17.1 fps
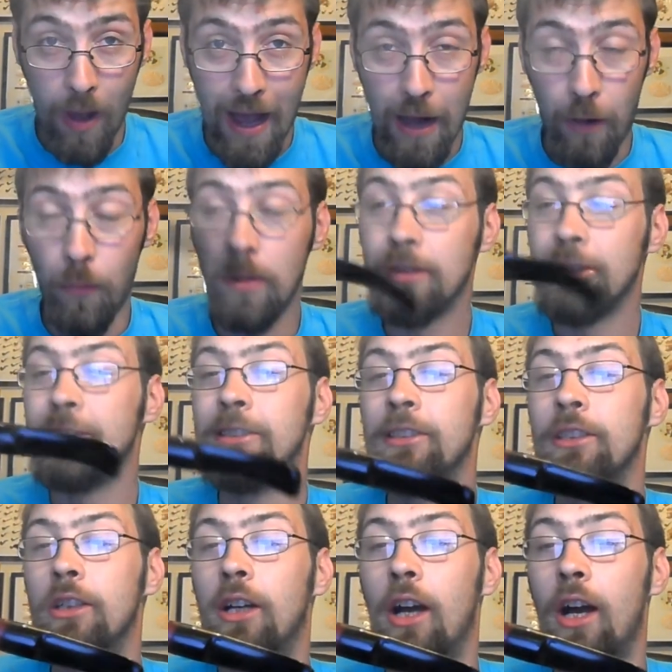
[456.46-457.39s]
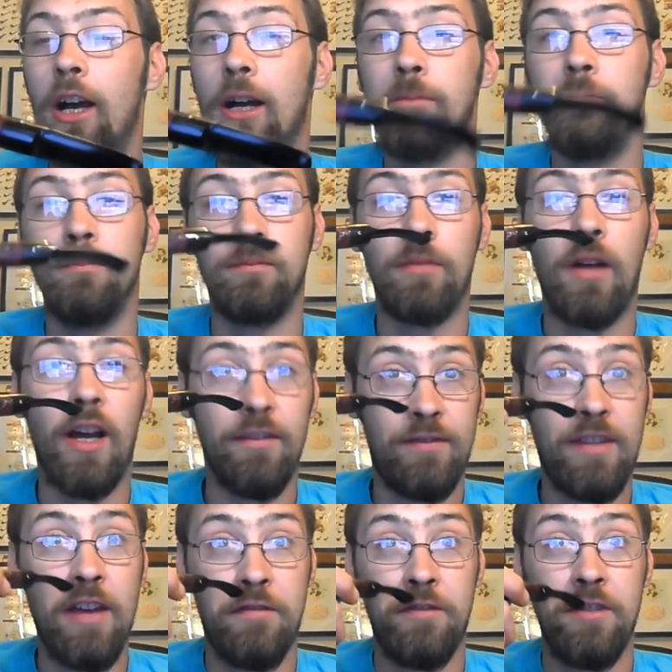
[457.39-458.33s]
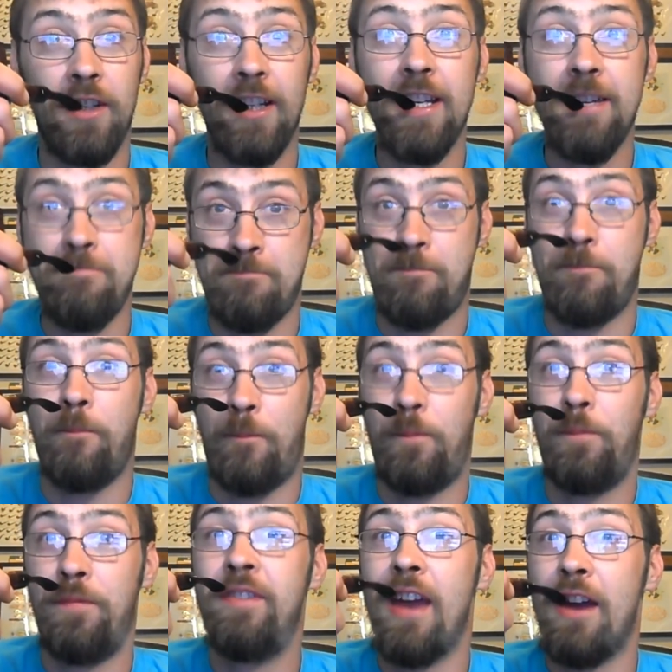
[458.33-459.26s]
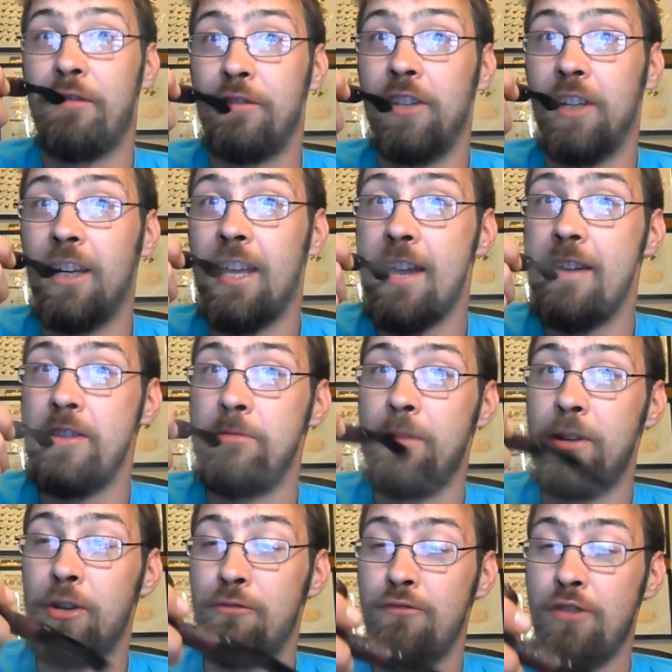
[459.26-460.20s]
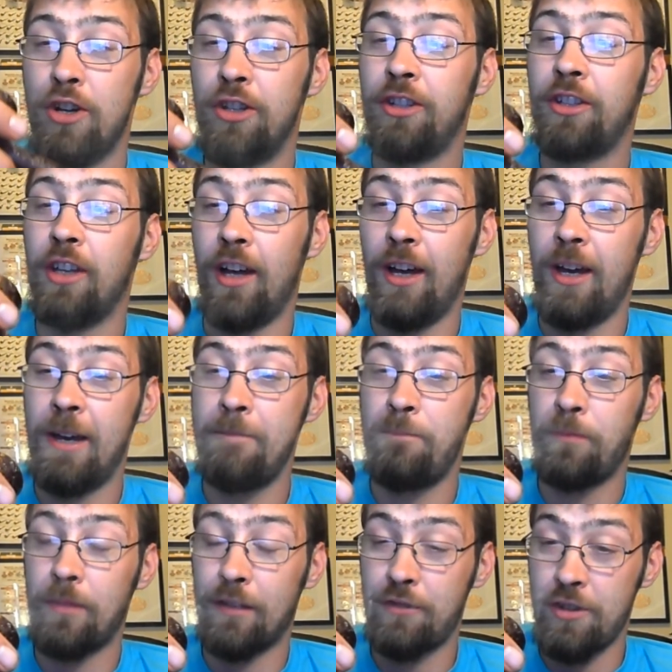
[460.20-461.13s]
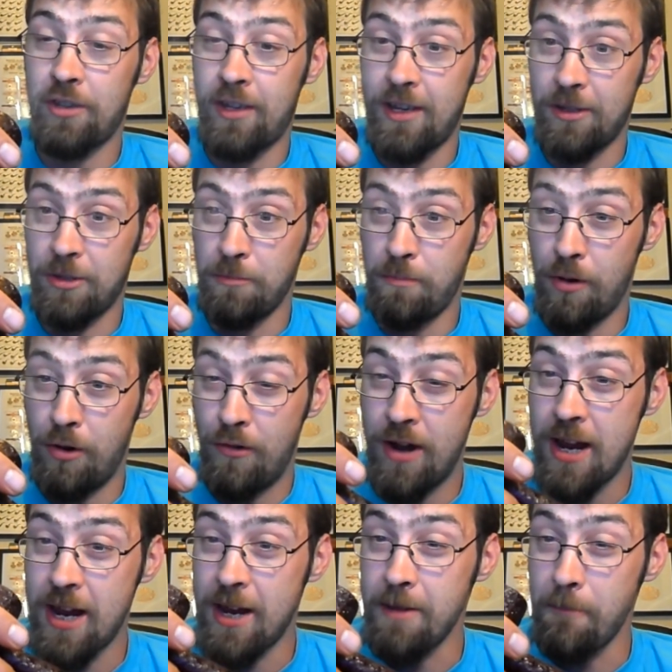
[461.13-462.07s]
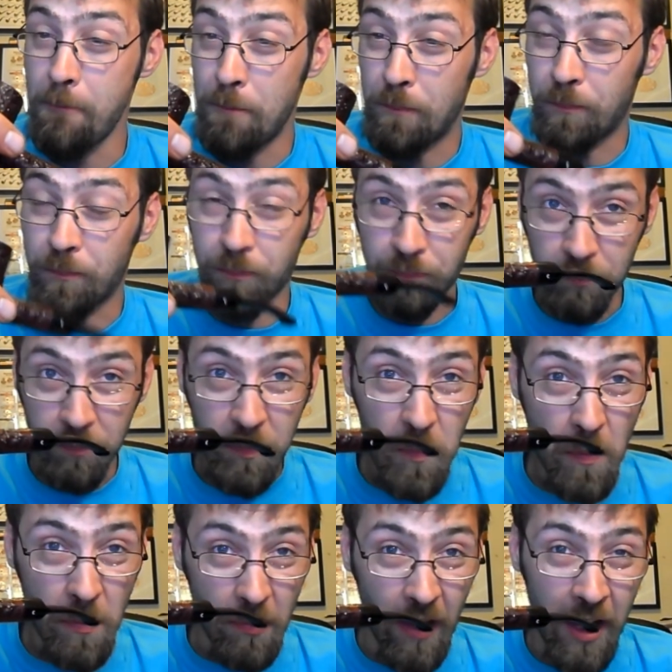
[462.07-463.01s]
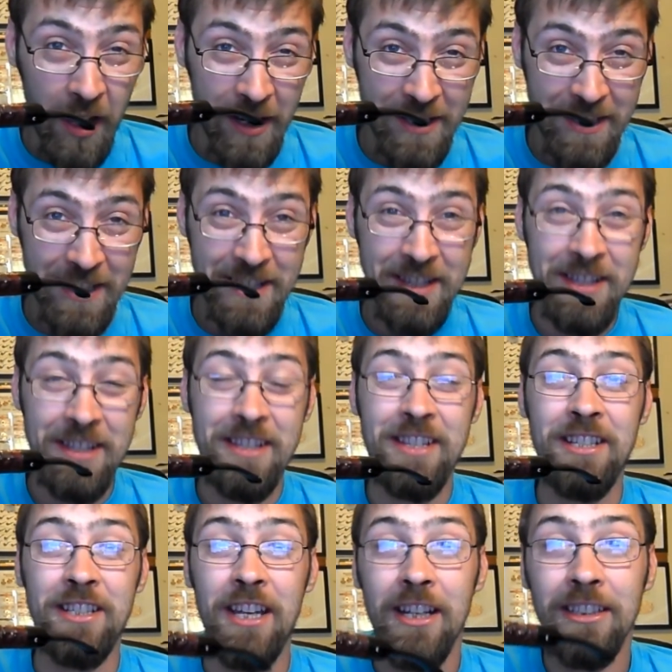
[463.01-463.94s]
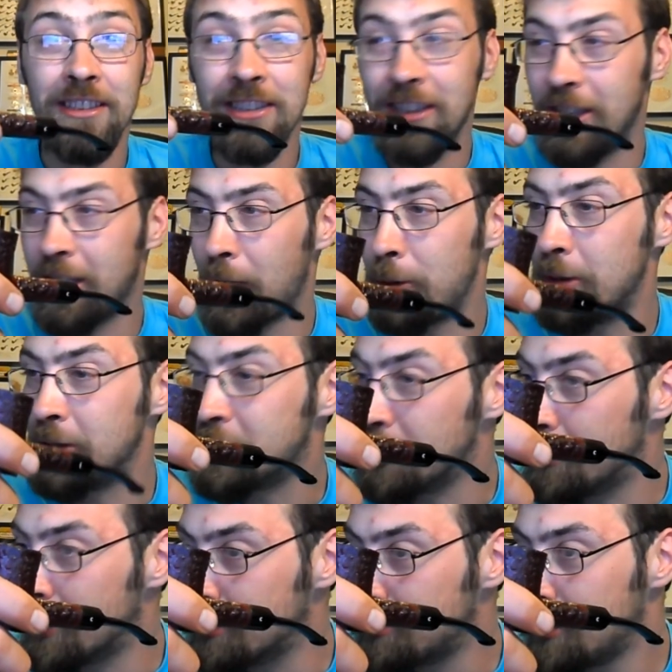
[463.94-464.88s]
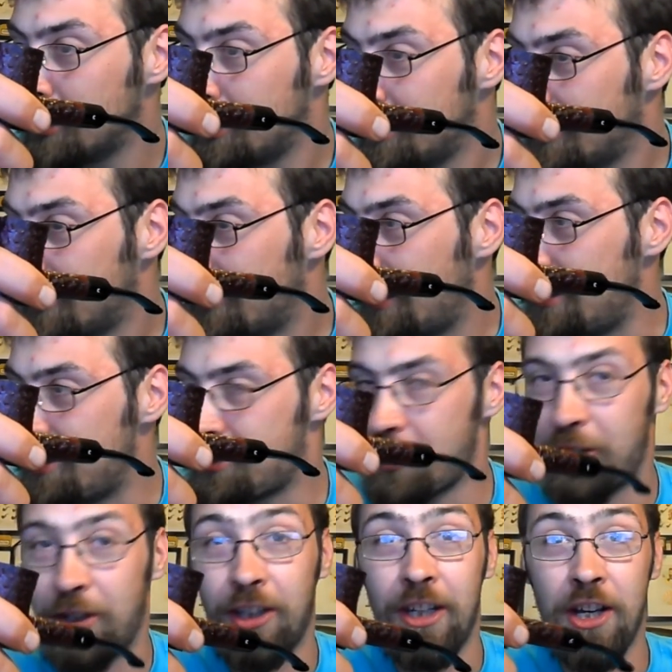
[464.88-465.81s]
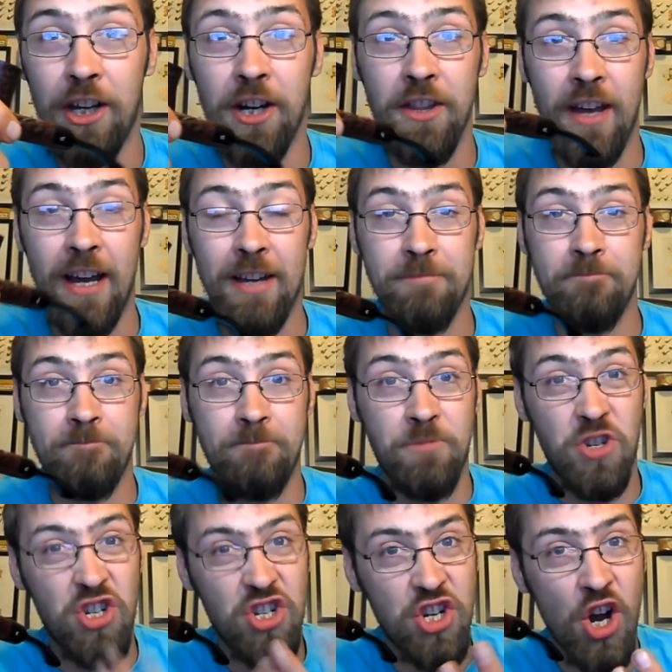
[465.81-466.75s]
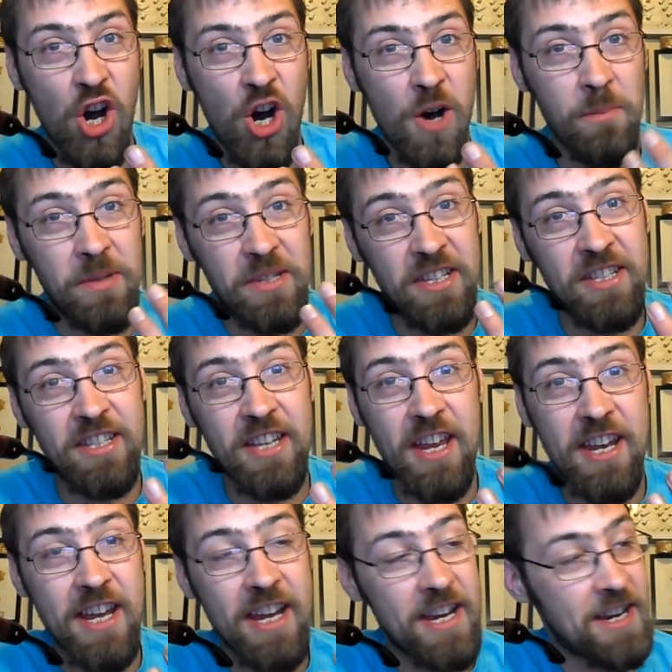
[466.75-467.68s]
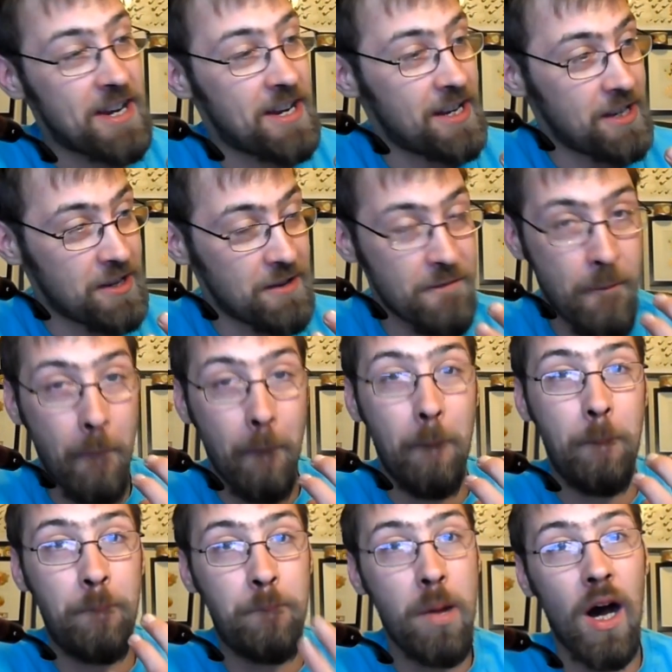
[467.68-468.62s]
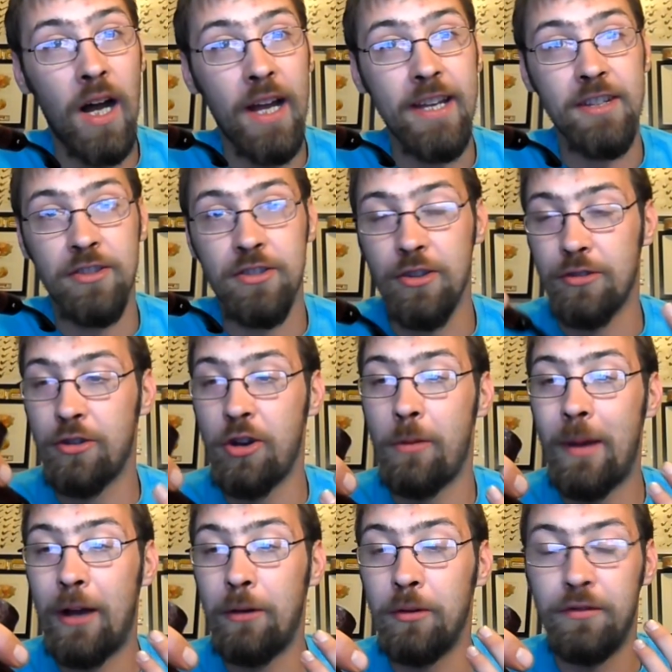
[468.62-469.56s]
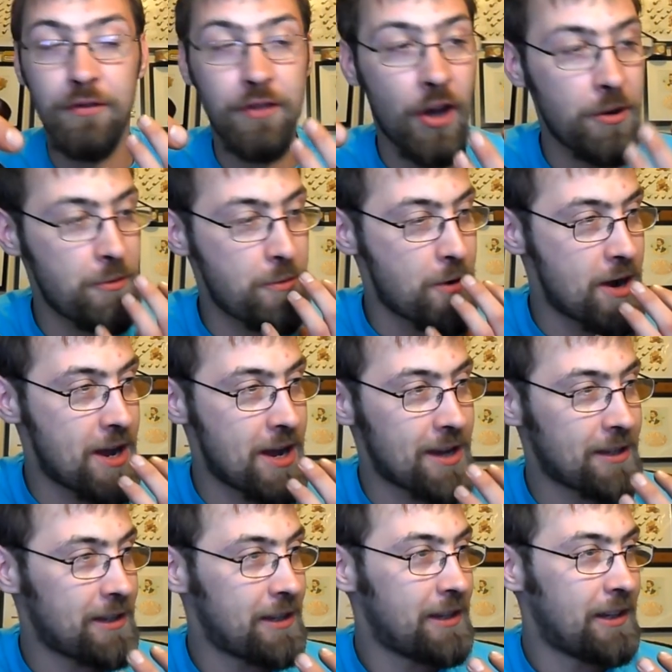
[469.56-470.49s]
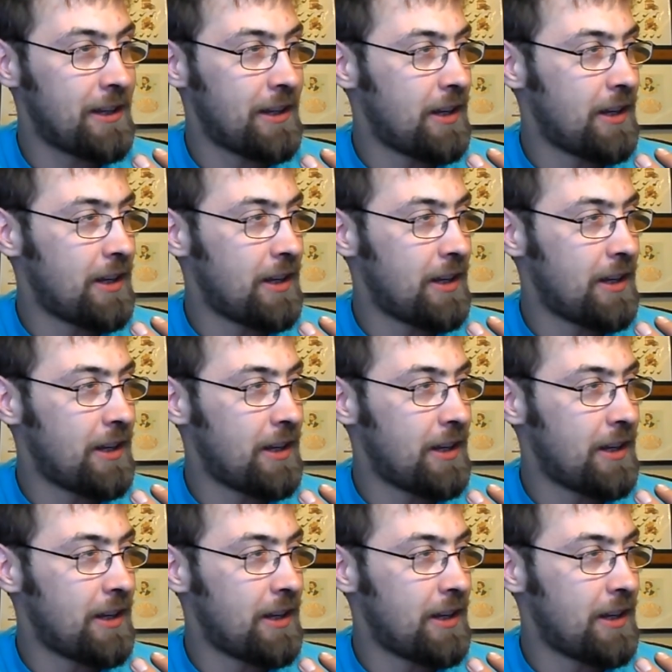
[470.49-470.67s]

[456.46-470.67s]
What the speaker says: wow, I've definitely hit the middle run. I've just hit some Perique, and it's instinctively noticeable. It's suddenly got that sharp, acidic kind of bite. It's just come out of nowhere.